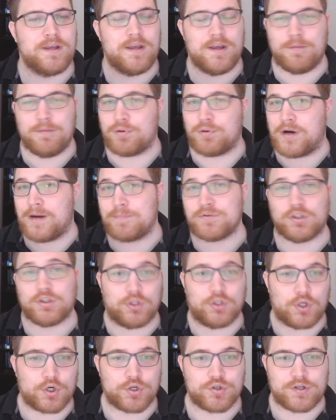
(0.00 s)
perhaps a
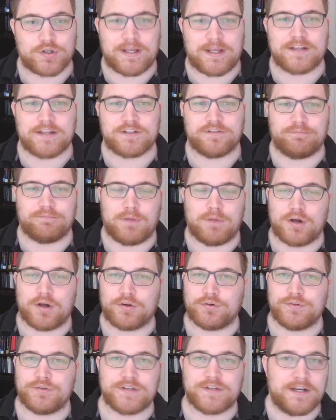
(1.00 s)
large class of
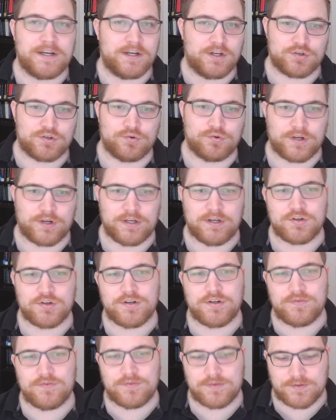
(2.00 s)
models and initial
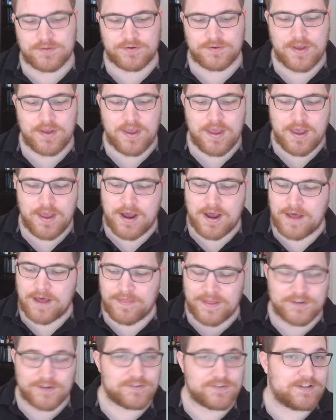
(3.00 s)
conditions. Uh,
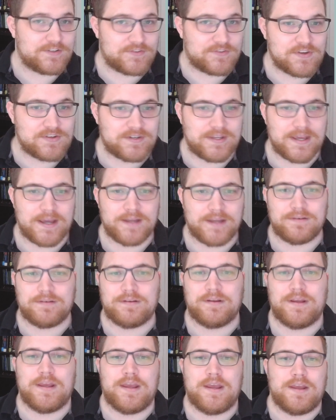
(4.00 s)
that doesn't exist yet.
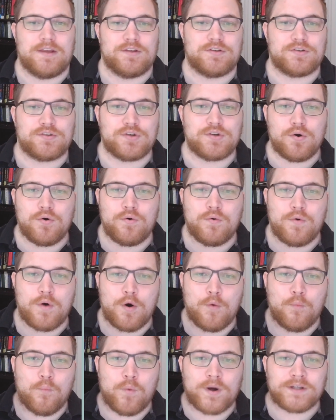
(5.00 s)
So
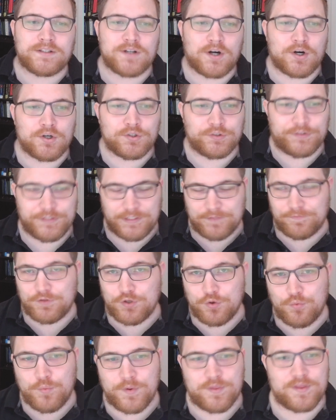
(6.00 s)
what I'll leave
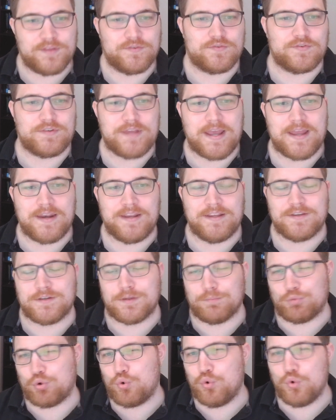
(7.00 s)
you with instead is
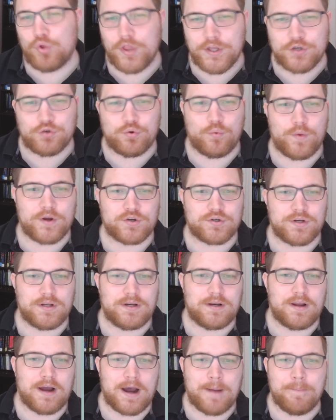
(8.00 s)
some cool
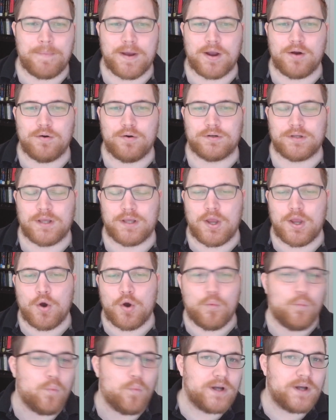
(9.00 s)
intuition about
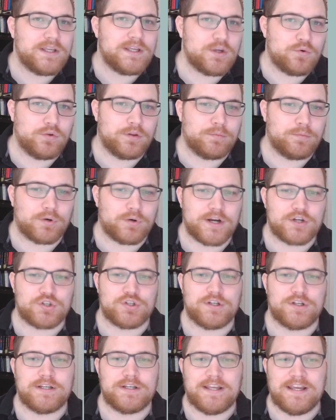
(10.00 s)
what
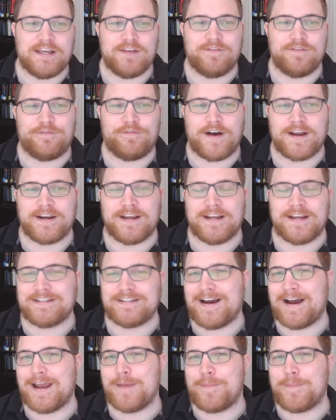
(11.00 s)
equilibration in finite time